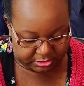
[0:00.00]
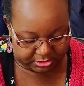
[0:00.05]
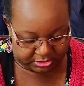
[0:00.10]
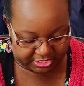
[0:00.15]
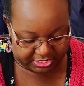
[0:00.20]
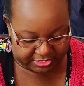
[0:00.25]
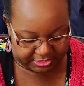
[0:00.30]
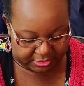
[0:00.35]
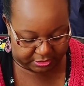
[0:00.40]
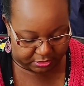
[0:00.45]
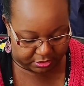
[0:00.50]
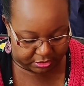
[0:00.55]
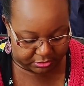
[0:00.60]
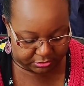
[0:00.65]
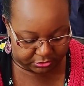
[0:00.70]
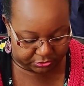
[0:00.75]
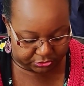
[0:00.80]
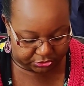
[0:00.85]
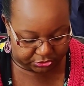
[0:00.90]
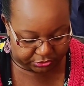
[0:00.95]
so I can
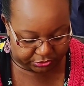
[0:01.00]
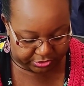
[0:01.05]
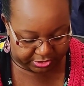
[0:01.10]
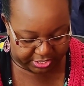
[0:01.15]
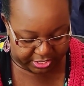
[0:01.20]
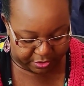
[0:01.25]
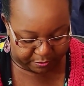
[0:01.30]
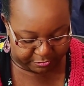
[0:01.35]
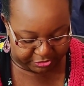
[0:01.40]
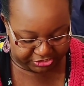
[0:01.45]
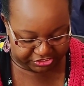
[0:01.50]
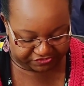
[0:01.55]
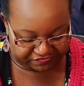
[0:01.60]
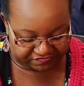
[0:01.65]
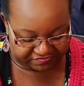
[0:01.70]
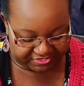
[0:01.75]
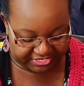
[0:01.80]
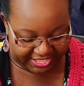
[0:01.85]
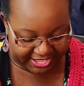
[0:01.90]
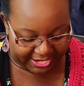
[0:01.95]
also show you how much
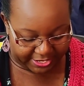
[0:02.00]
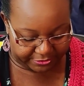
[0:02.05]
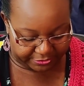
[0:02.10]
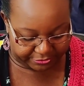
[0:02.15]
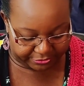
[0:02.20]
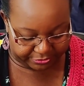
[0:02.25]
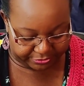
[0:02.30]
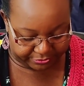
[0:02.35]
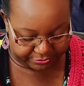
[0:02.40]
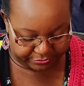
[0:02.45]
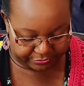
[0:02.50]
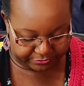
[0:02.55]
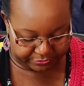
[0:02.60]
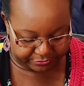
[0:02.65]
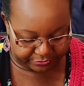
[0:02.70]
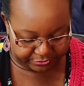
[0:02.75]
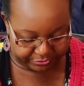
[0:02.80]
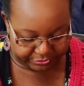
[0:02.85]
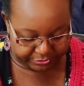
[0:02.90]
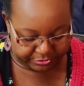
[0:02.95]
flatter
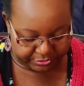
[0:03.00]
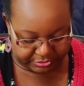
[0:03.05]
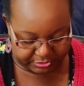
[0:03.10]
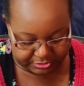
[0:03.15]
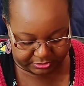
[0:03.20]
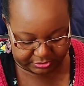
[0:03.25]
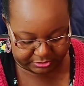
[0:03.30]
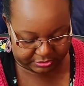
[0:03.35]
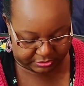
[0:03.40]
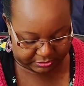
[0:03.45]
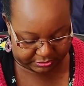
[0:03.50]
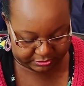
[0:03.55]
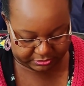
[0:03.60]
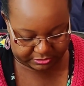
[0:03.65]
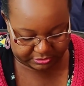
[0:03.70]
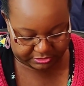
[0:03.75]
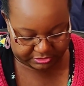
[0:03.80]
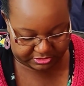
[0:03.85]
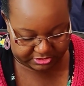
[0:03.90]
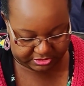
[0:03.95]

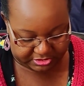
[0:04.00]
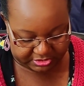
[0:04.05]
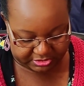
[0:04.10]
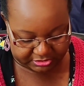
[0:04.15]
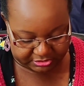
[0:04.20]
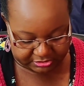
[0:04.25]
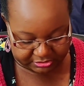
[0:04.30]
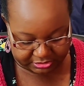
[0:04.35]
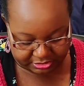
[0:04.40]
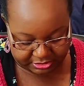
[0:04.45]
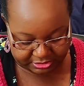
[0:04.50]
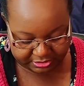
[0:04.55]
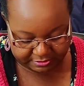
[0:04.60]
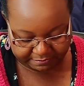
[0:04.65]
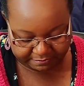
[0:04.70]
this